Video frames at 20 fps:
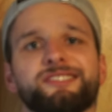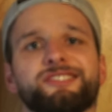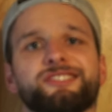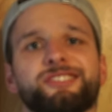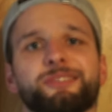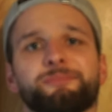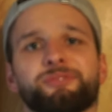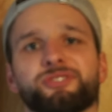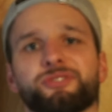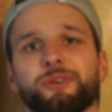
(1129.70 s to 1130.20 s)

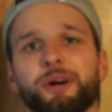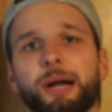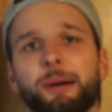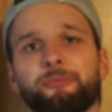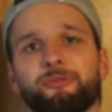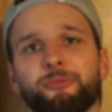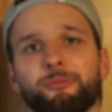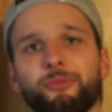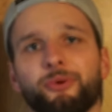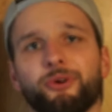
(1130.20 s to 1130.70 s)
subscribe
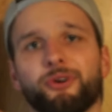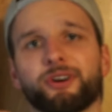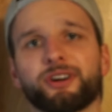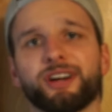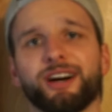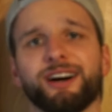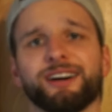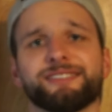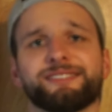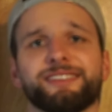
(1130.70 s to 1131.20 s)
for more
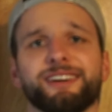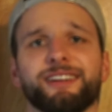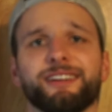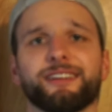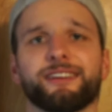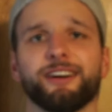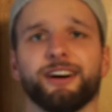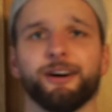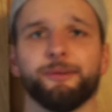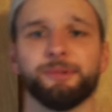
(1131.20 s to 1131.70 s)
content
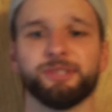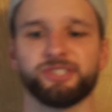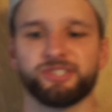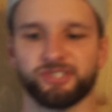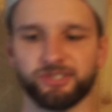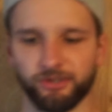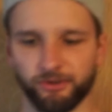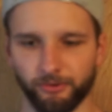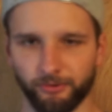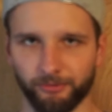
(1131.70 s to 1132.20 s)
coming
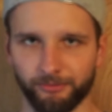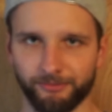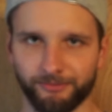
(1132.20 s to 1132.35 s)
soon.